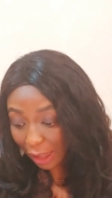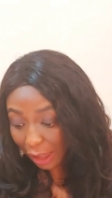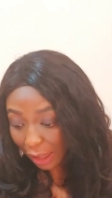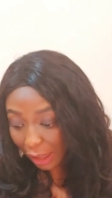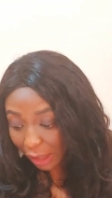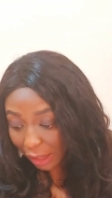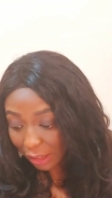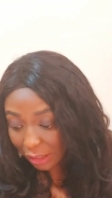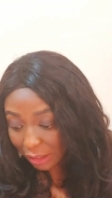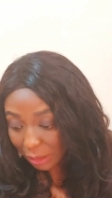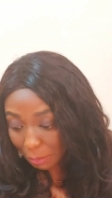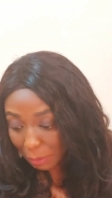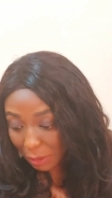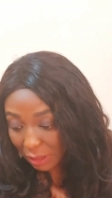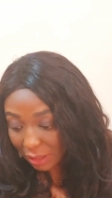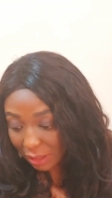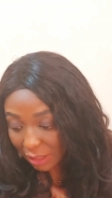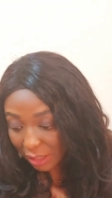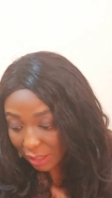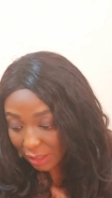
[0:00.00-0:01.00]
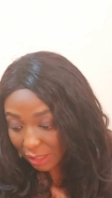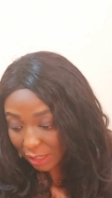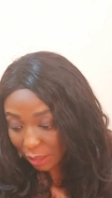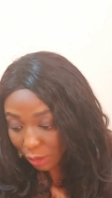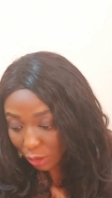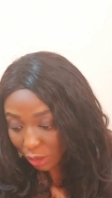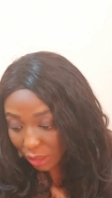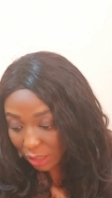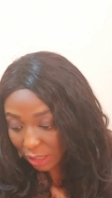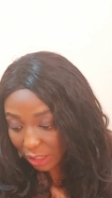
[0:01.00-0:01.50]
And the person said,
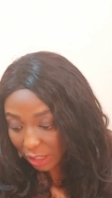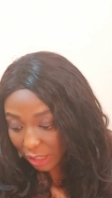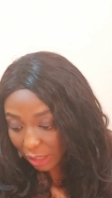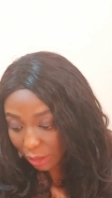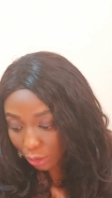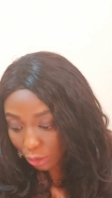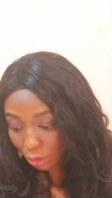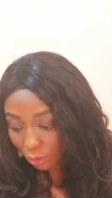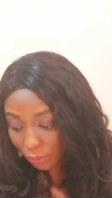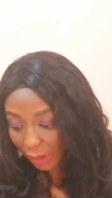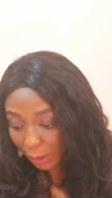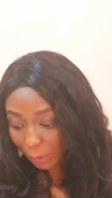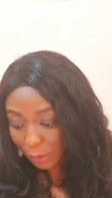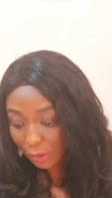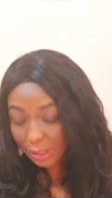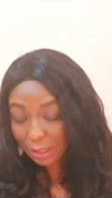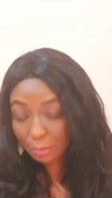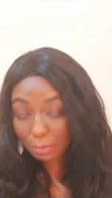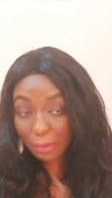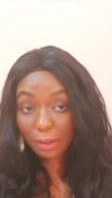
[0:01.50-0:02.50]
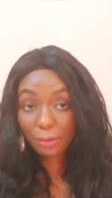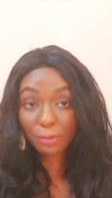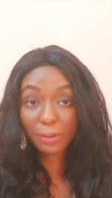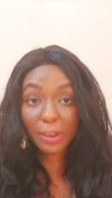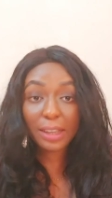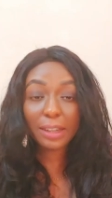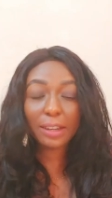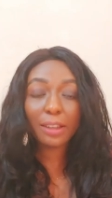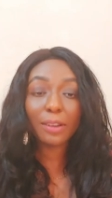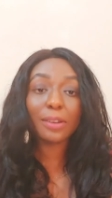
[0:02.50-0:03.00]
luckily enough, I was in my
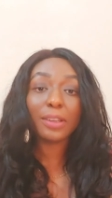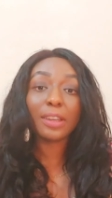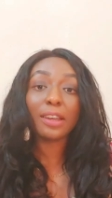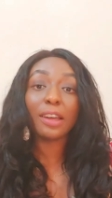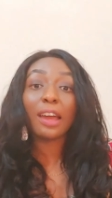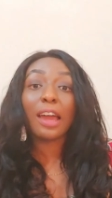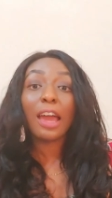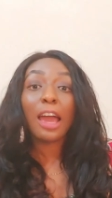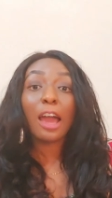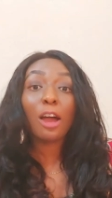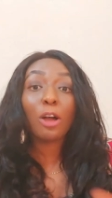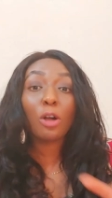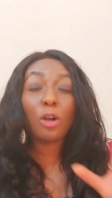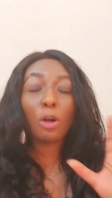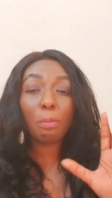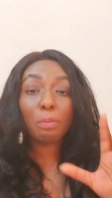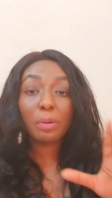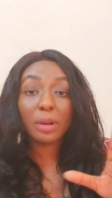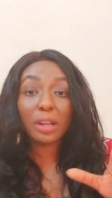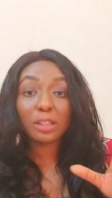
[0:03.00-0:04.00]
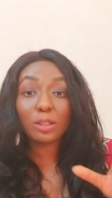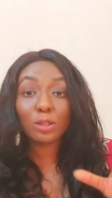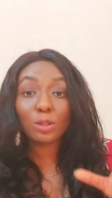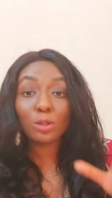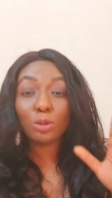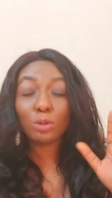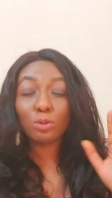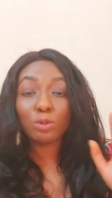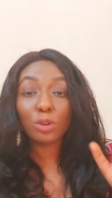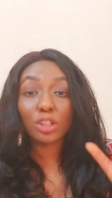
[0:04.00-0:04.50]
final year. God
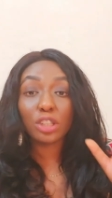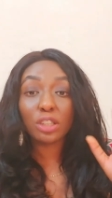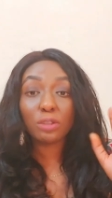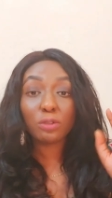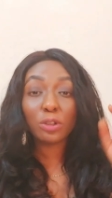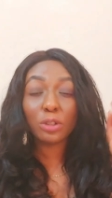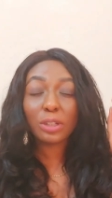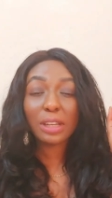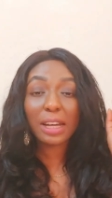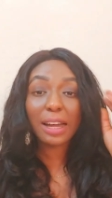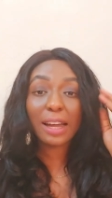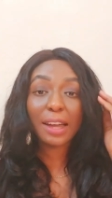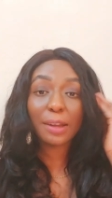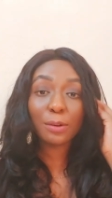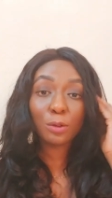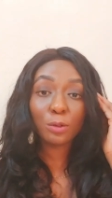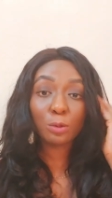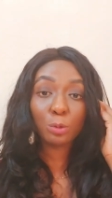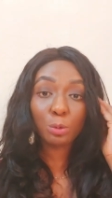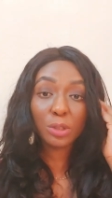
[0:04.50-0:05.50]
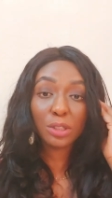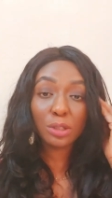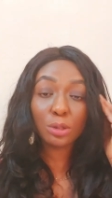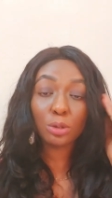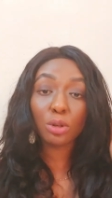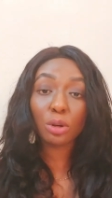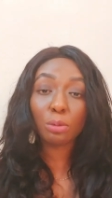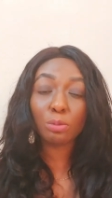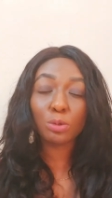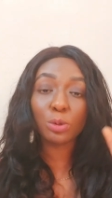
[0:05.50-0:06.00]
bless you for giving you that kind of
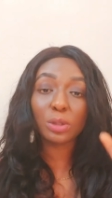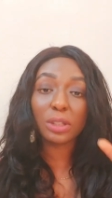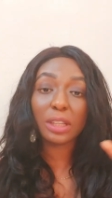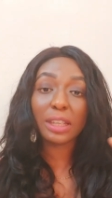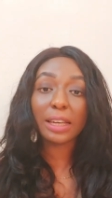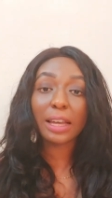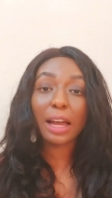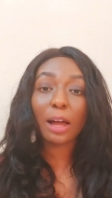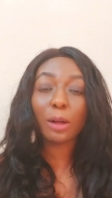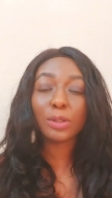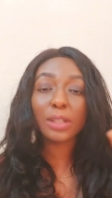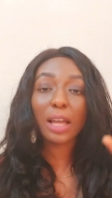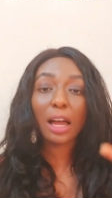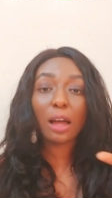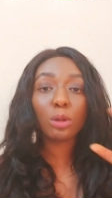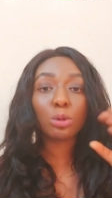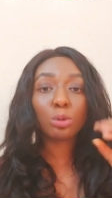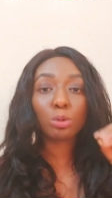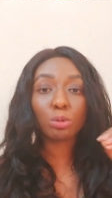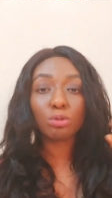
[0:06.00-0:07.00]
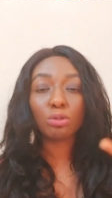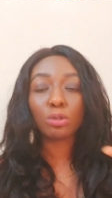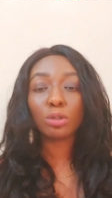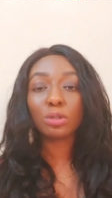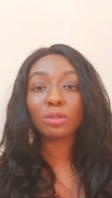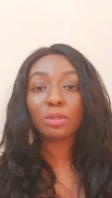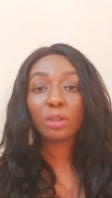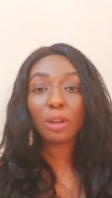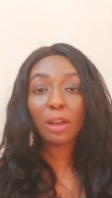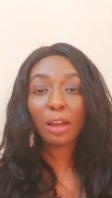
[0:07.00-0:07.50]
wisdom to think out how to
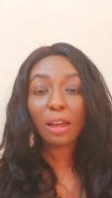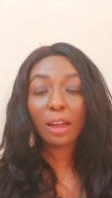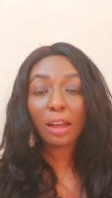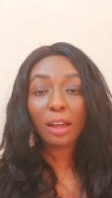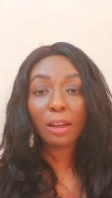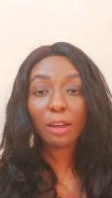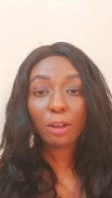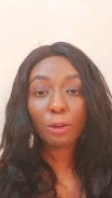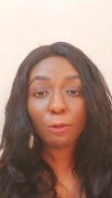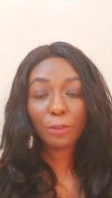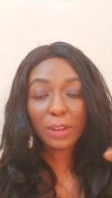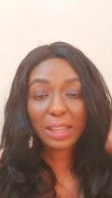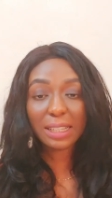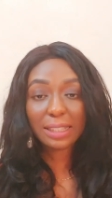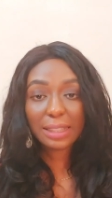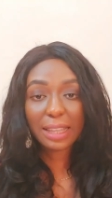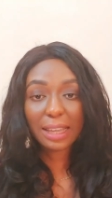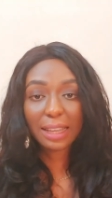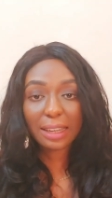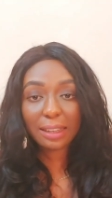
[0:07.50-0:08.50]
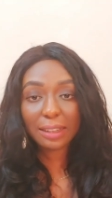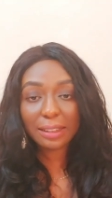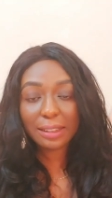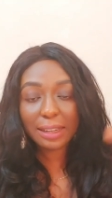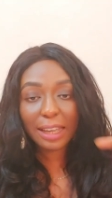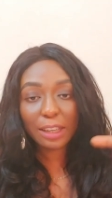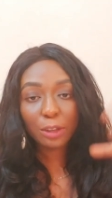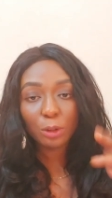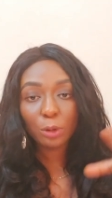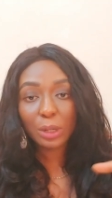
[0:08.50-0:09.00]
run faster
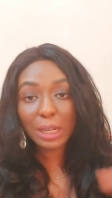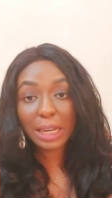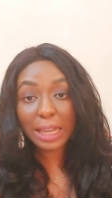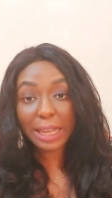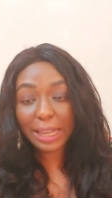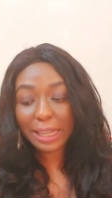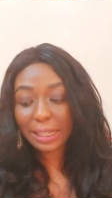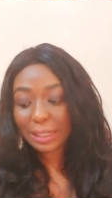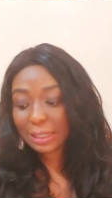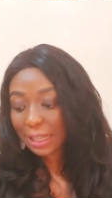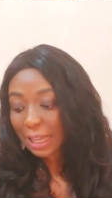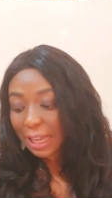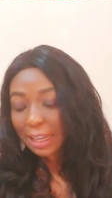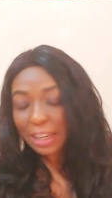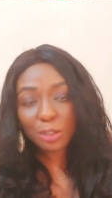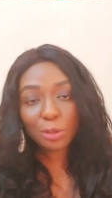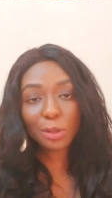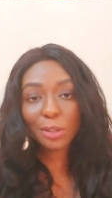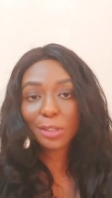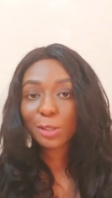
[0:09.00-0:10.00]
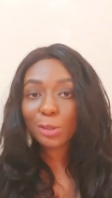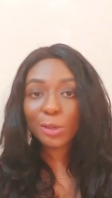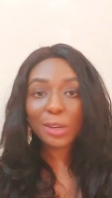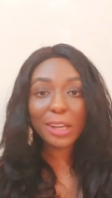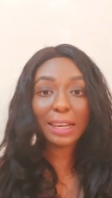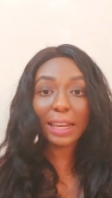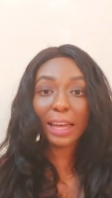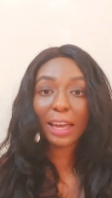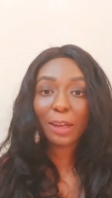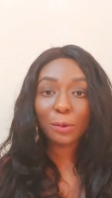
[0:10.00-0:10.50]
than your legs. This one is not
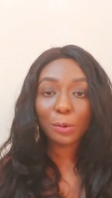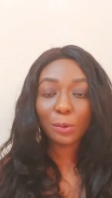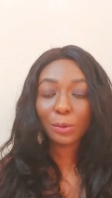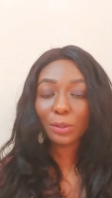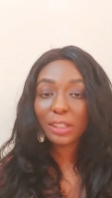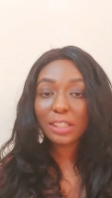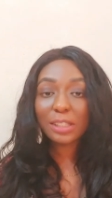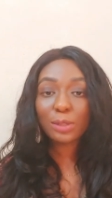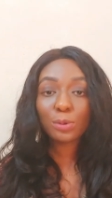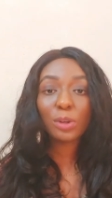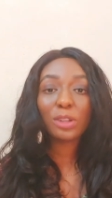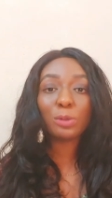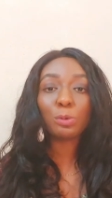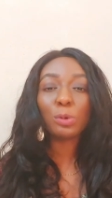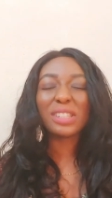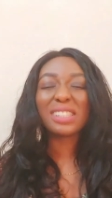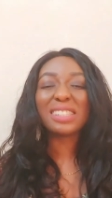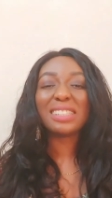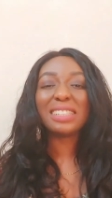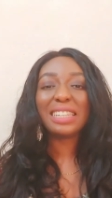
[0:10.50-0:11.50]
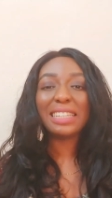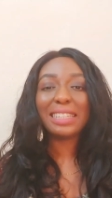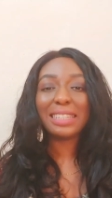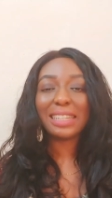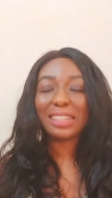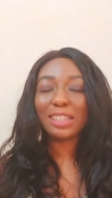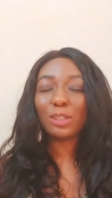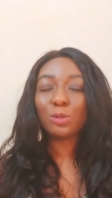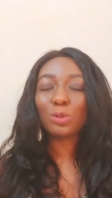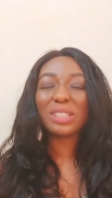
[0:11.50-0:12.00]
a lie. Oh. This one was
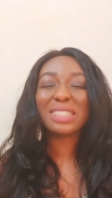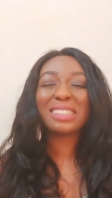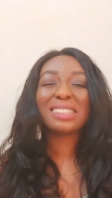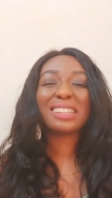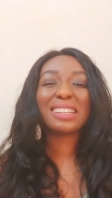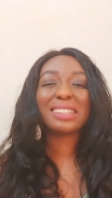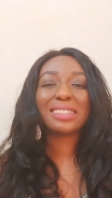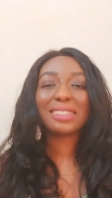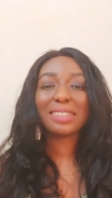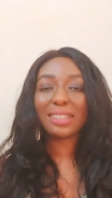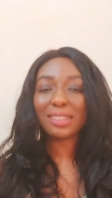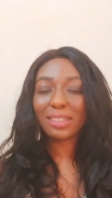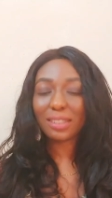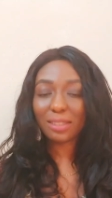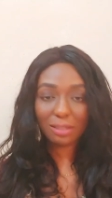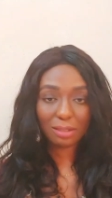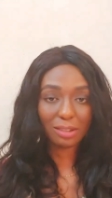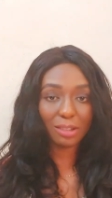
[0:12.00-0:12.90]
needed. It was necessary.